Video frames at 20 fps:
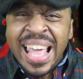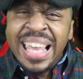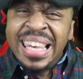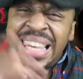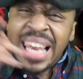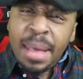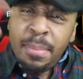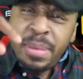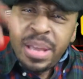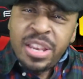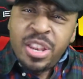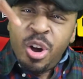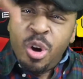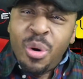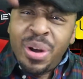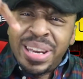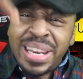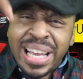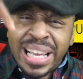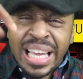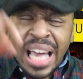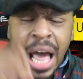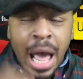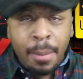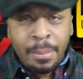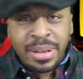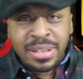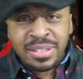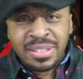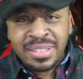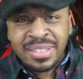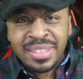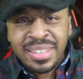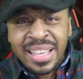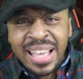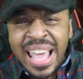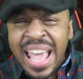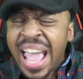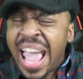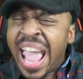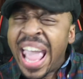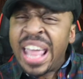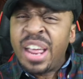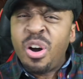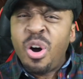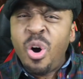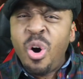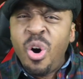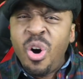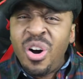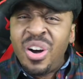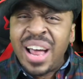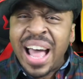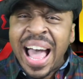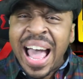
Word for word: Let me know in the comments. And all